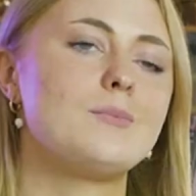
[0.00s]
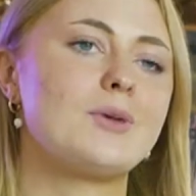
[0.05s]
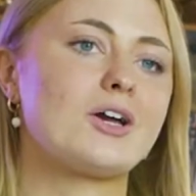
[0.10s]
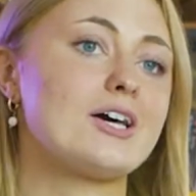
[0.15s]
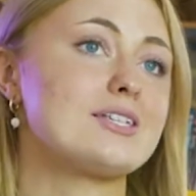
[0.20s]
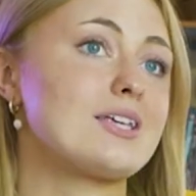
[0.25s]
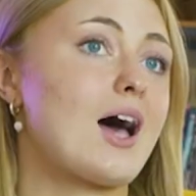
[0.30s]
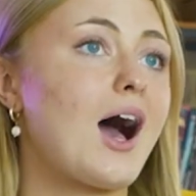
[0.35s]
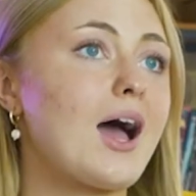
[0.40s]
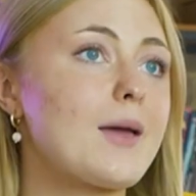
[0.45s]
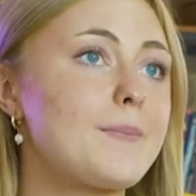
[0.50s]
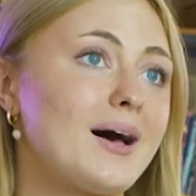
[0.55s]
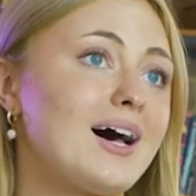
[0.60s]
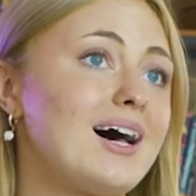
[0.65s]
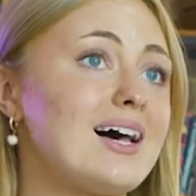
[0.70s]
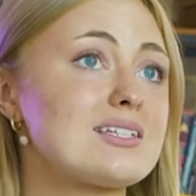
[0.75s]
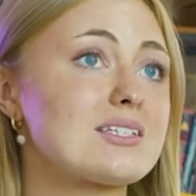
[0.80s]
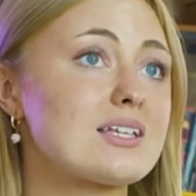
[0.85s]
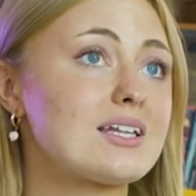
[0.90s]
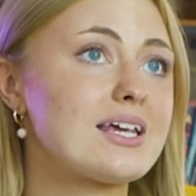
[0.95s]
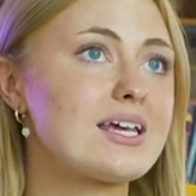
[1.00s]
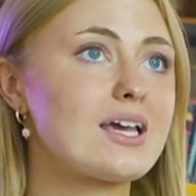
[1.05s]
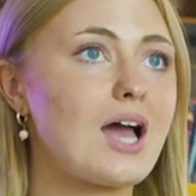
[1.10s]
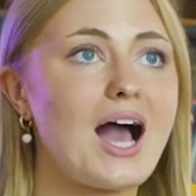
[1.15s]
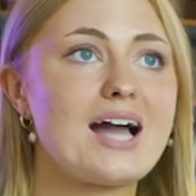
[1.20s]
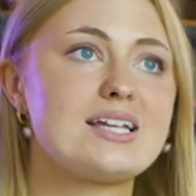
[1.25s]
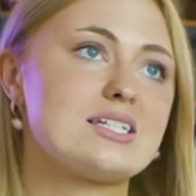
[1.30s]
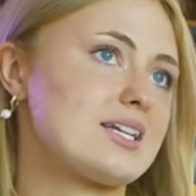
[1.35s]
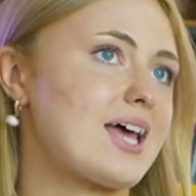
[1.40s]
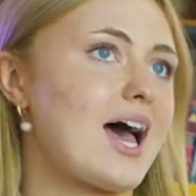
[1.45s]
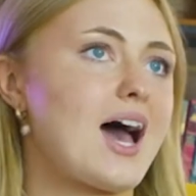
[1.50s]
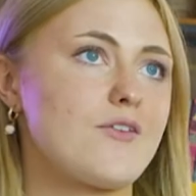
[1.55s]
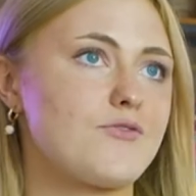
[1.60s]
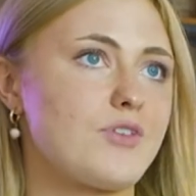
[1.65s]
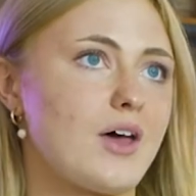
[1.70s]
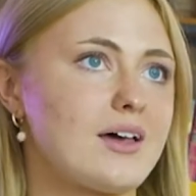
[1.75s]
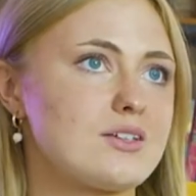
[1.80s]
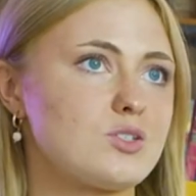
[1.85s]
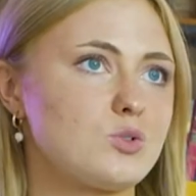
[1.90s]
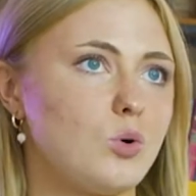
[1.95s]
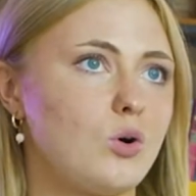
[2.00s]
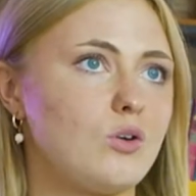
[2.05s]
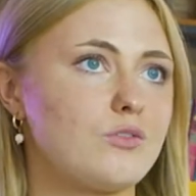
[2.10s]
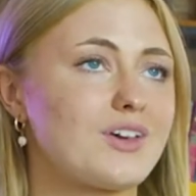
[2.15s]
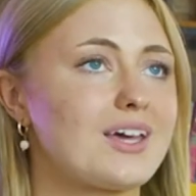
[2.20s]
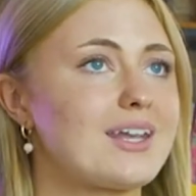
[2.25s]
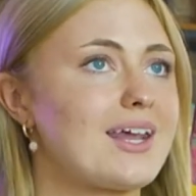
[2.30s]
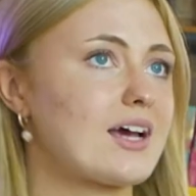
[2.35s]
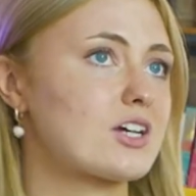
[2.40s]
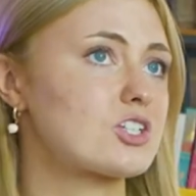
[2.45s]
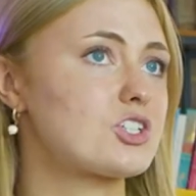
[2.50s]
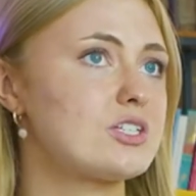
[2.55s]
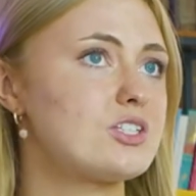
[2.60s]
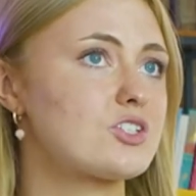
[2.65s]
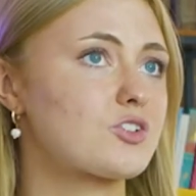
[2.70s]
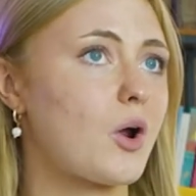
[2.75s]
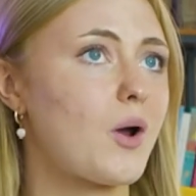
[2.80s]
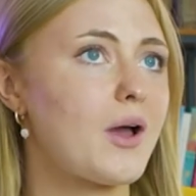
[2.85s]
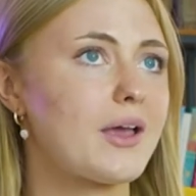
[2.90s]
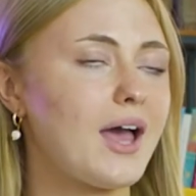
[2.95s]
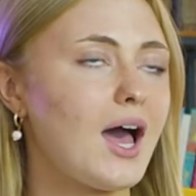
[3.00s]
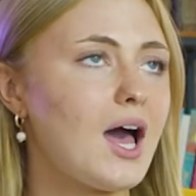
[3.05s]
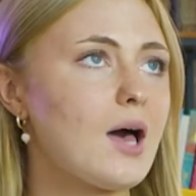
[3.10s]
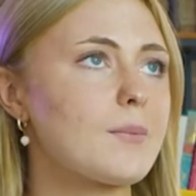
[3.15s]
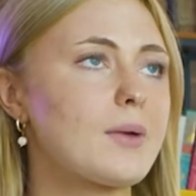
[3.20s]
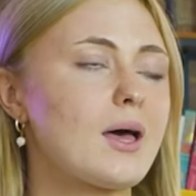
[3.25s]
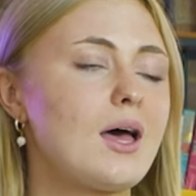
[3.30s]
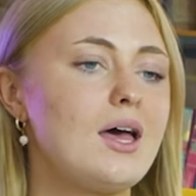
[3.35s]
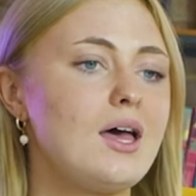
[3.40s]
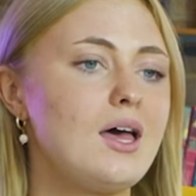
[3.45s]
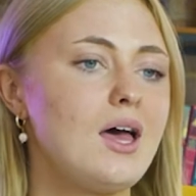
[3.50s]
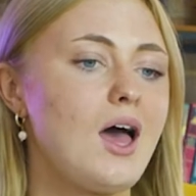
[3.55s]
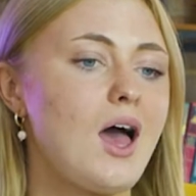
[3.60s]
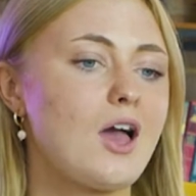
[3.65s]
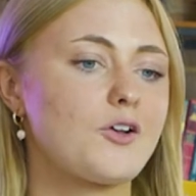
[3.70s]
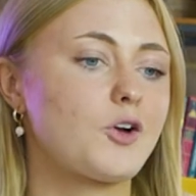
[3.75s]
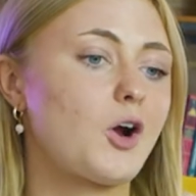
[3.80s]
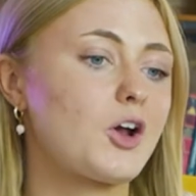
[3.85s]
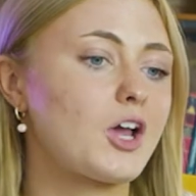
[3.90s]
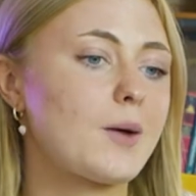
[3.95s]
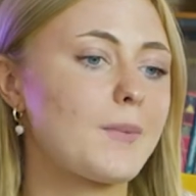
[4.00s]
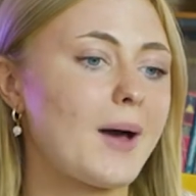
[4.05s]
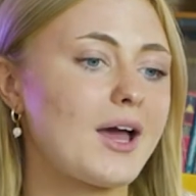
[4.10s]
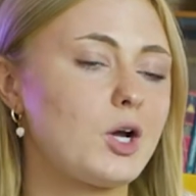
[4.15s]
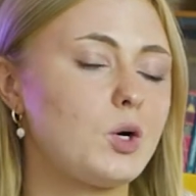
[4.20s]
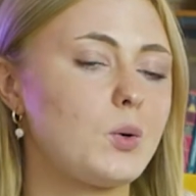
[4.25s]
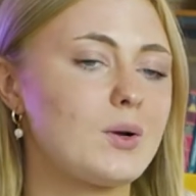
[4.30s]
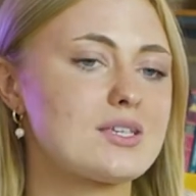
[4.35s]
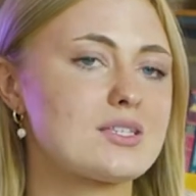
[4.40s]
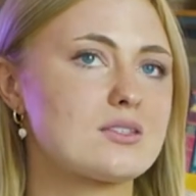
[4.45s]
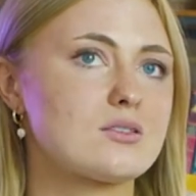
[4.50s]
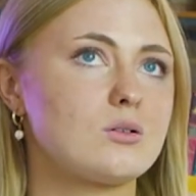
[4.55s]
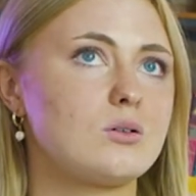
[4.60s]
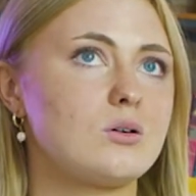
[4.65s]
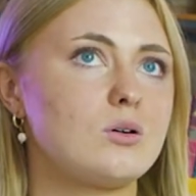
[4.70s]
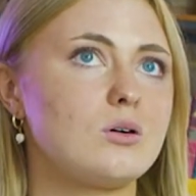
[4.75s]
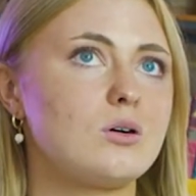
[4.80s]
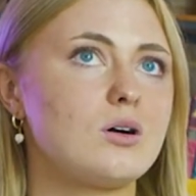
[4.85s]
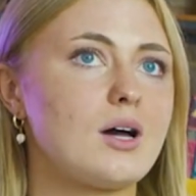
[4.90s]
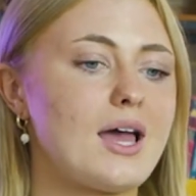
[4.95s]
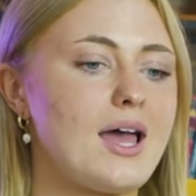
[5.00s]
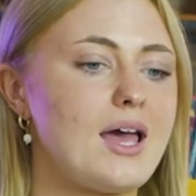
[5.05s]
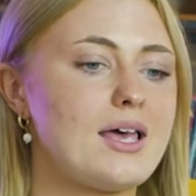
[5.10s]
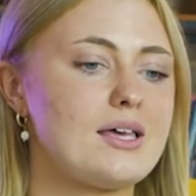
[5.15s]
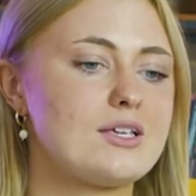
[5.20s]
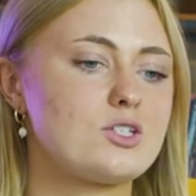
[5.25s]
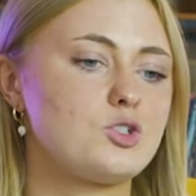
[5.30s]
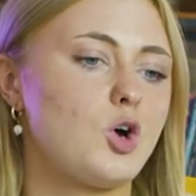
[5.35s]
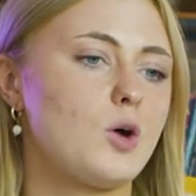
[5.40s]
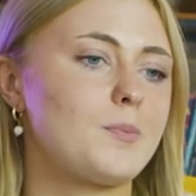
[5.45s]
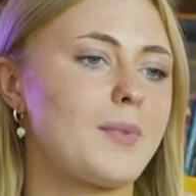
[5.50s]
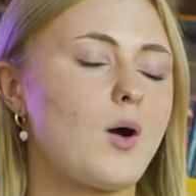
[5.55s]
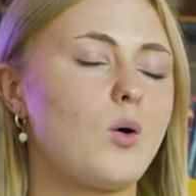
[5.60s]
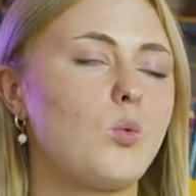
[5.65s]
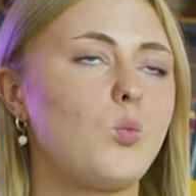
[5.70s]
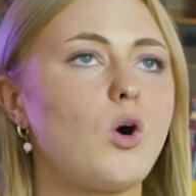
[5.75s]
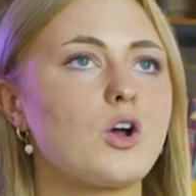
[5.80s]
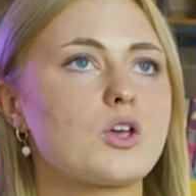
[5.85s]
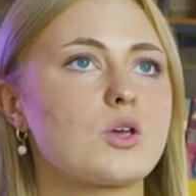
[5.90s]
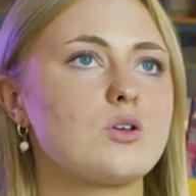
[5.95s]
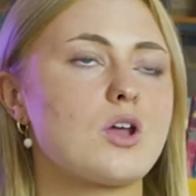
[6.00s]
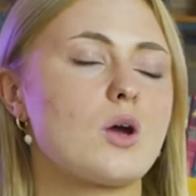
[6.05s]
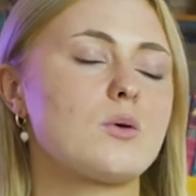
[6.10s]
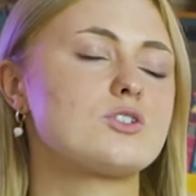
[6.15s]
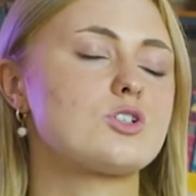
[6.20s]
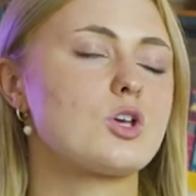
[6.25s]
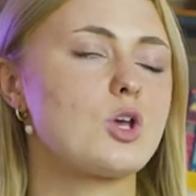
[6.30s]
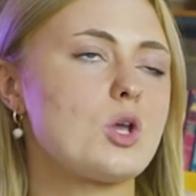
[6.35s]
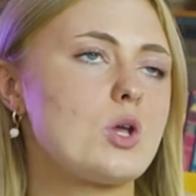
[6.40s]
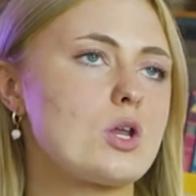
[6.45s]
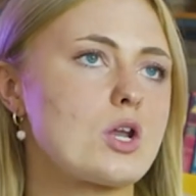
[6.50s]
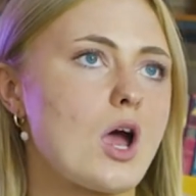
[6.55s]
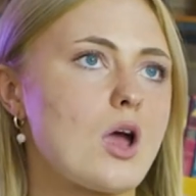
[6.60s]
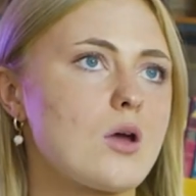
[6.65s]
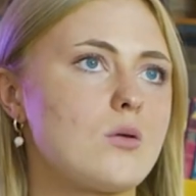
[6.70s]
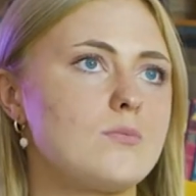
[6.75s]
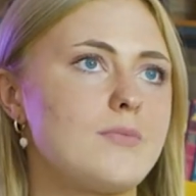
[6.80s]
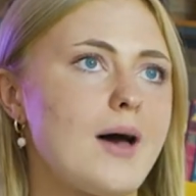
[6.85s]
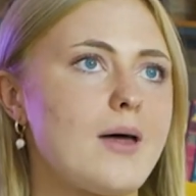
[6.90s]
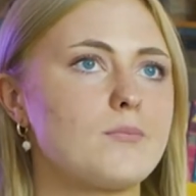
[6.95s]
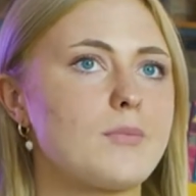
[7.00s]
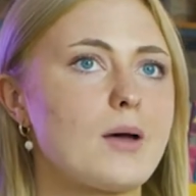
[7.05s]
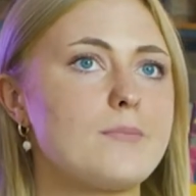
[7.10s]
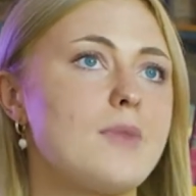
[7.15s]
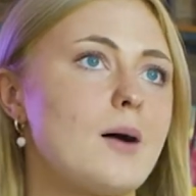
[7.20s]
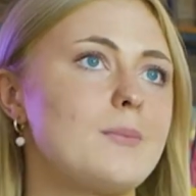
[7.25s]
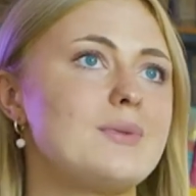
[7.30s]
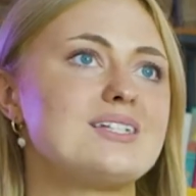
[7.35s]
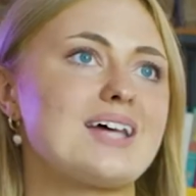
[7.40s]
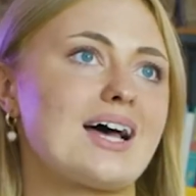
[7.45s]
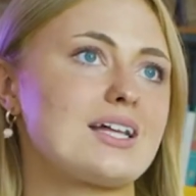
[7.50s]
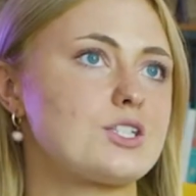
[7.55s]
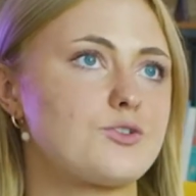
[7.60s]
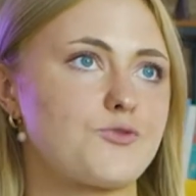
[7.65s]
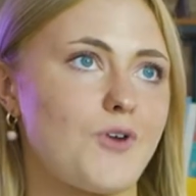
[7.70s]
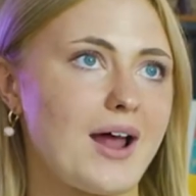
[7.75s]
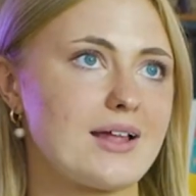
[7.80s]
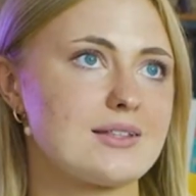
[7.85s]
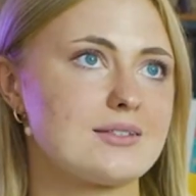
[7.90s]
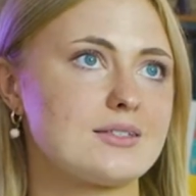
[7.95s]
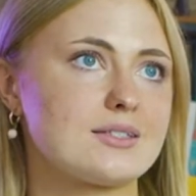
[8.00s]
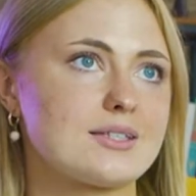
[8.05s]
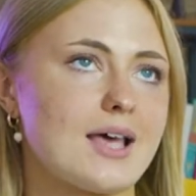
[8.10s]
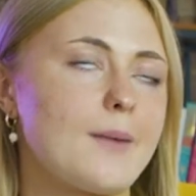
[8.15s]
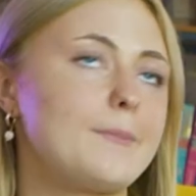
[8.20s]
Because I personally, I didn't have that sort of connections growing up. Growing up, I always thought it's not about what you know, it's who you know, meant my mum and dad's friends.